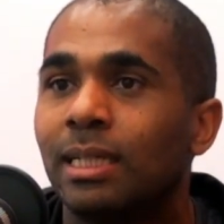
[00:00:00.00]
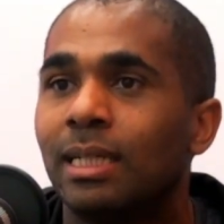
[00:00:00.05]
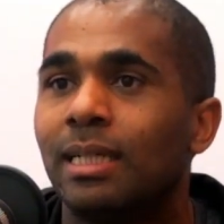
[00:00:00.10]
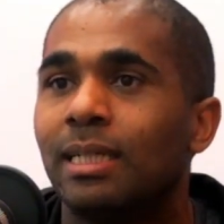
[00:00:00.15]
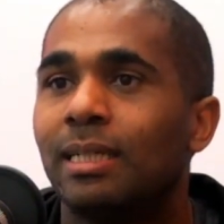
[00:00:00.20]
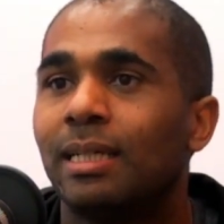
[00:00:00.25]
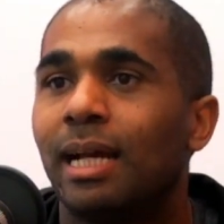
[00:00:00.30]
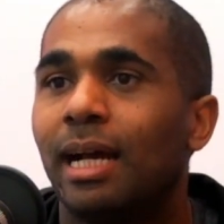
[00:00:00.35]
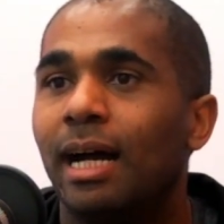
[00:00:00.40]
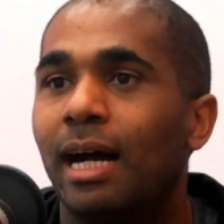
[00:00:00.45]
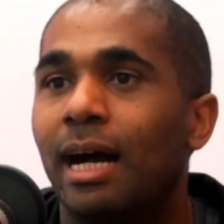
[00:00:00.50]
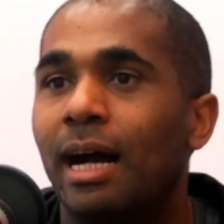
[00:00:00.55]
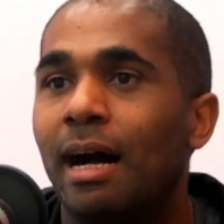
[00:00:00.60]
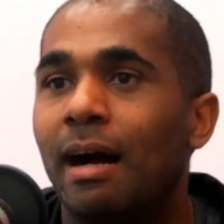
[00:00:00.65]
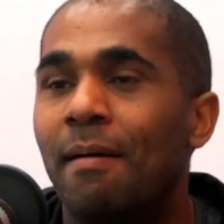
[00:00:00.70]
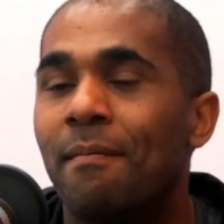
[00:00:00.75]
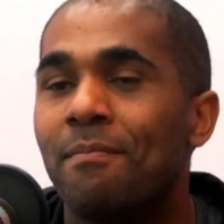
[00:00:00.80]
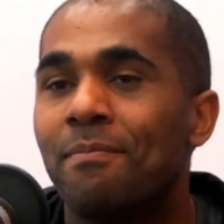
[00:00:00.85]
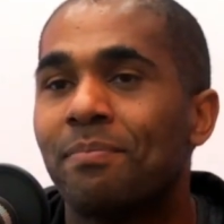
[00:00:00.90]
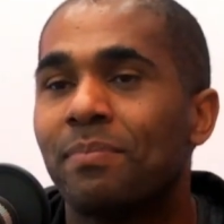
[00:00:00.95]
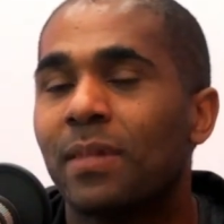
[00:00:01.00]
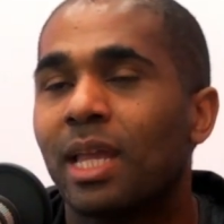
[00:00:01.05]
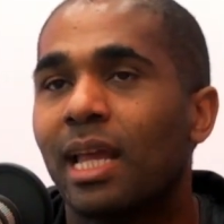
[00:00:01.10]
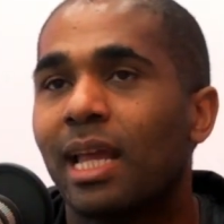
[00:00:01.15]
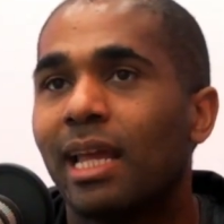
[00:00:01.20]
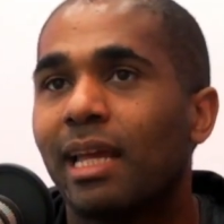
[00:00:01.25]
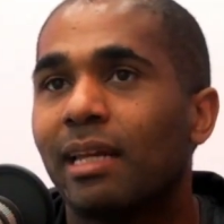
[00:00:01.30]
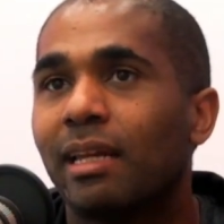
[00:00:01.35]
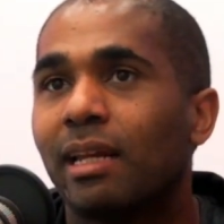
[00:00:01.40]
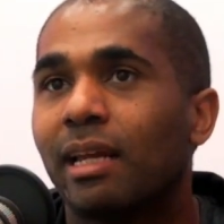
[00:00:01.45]
Mm-hmm.
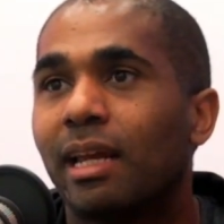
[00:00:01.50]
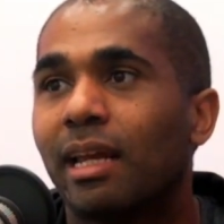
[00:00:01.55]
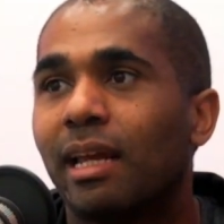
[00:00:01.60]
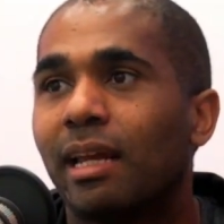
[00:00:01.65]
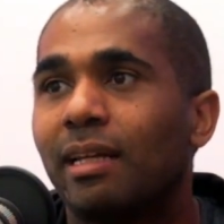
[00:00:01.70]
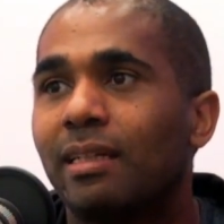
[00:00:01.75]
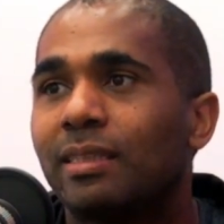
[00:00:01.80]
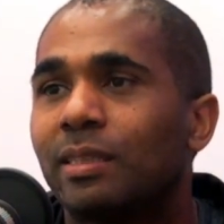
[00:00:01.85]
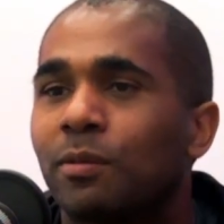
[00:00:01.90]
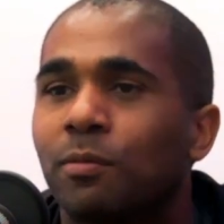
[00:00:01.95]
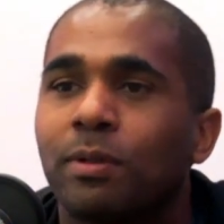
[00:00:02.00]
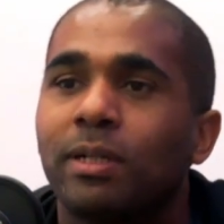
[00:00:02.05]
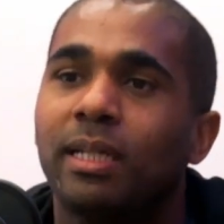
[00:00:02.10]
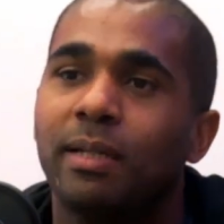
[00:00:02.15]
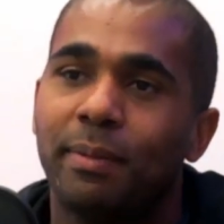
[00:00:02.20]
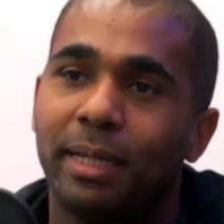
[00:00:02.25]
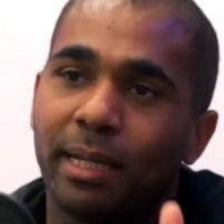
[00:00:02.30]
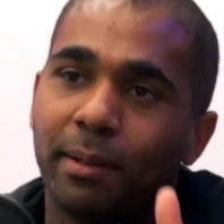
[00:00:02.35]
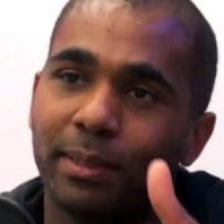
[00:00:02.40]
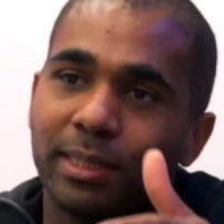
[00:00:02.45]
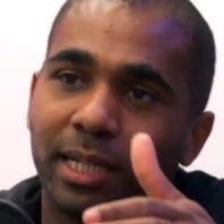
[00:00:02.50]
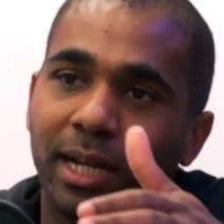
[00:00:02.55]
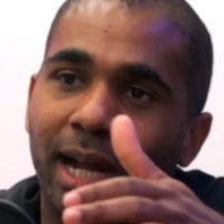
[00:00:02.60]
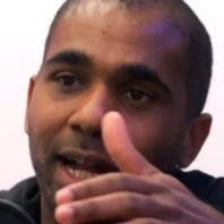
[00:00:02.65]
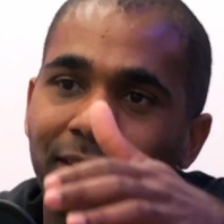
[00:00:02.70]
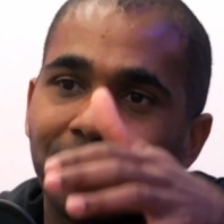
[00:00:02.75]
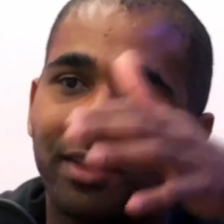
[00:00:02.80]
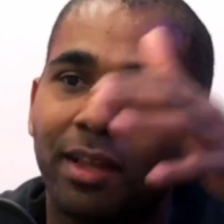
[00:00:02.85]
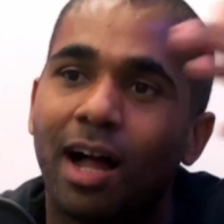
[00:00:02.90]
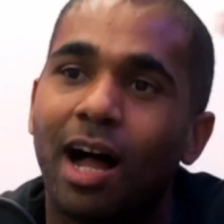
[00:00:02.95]
And to really be able to
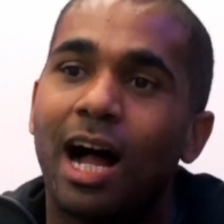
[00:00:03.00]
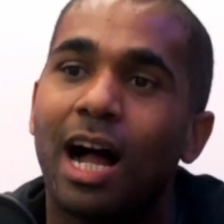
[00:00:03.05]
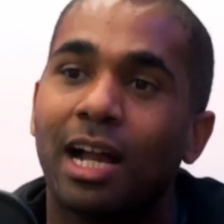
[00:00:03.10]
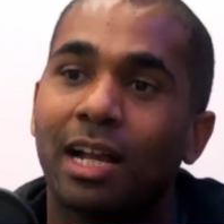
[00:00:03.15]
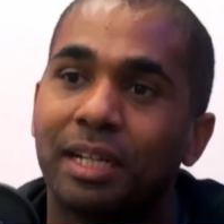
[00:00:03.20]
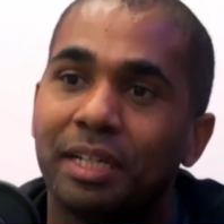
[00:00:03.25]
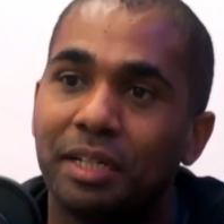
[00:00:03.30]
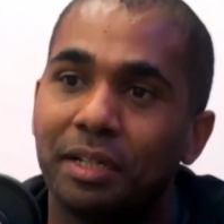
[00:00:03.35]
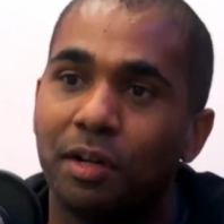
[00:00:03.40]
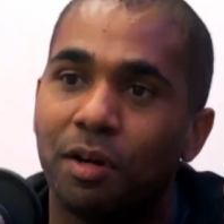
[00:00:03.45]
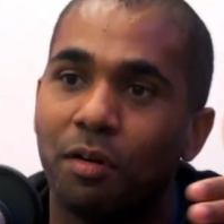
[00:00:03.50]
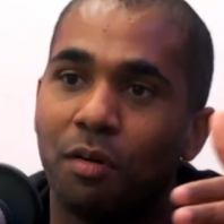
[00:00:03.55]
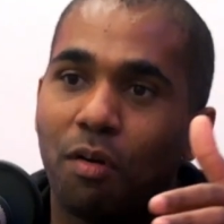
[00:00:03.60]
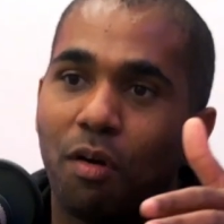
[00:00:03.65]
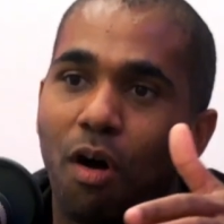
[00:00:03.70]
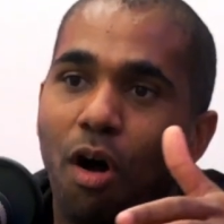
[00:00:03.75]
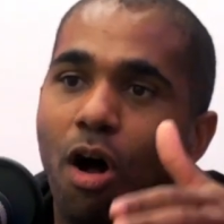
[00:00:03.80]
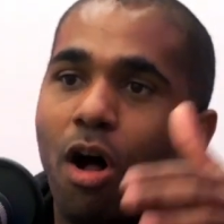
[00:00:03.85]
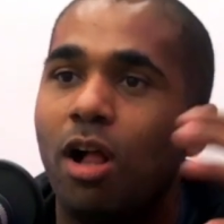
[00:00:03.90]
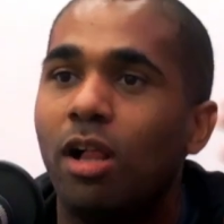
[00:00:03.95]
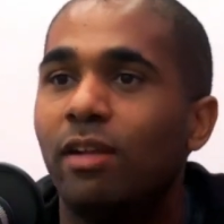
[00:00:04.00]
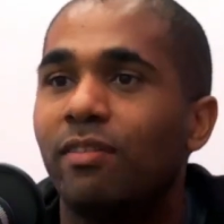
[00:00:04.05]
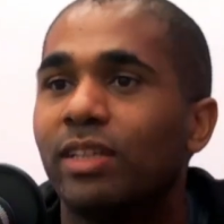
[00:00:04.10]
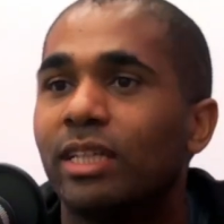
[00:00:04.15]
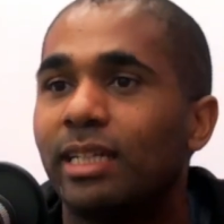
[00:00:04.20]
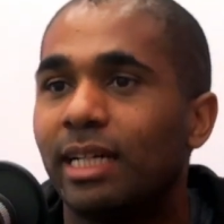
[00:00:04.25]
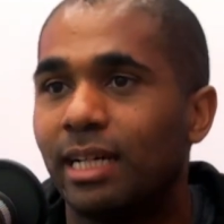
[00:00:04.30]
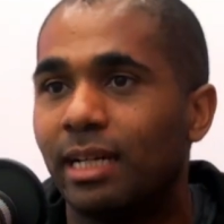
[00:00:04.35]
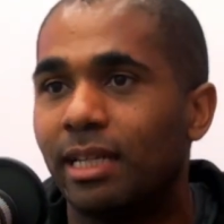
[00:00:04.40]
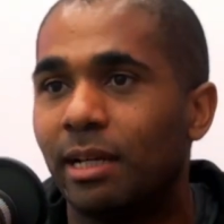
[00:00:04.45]
unlock, all of the
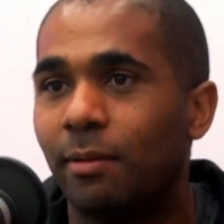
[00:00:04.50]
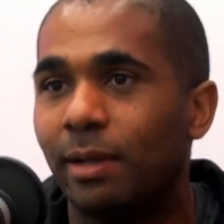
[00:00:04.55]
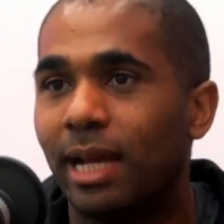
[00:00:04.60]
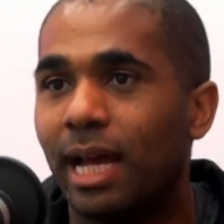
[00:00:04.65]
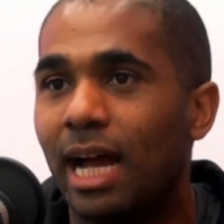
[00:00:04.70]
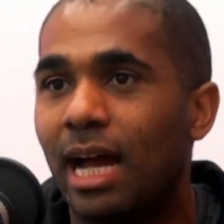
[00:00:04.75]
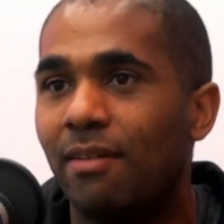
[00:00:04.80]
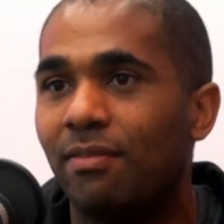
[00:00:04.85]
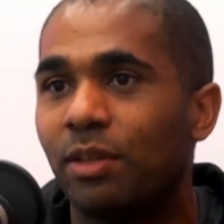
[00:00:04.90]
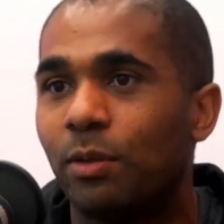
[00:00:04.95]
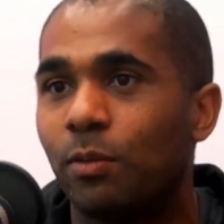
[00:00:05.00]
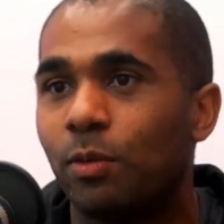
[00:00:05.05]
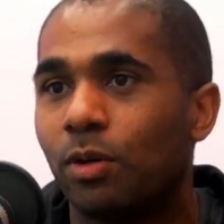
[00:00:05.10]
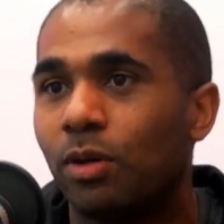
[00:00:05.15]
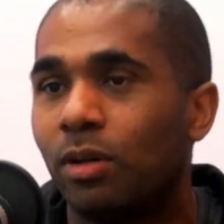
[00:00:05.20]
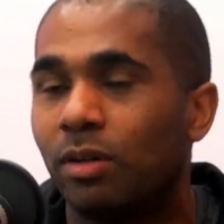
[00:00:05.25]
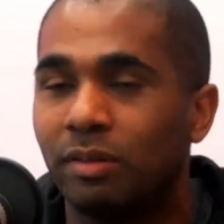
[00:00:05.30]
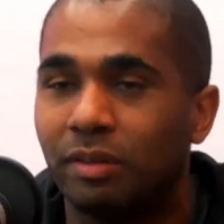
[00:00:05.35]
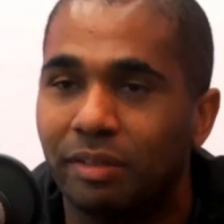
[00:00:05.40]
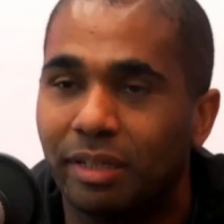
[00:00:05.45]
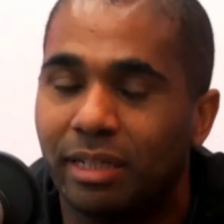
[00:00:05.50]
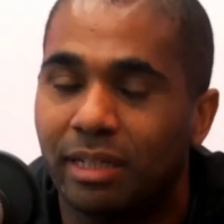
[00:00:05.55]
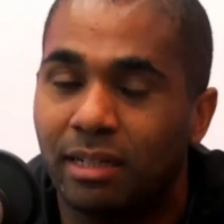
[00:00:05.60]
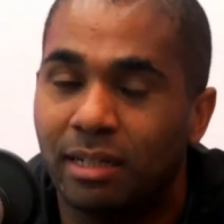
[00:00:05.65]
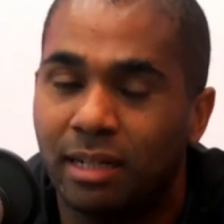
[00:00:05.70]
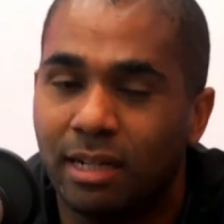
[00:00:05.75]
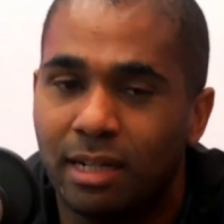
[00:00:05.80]
data that we have in the world. Like,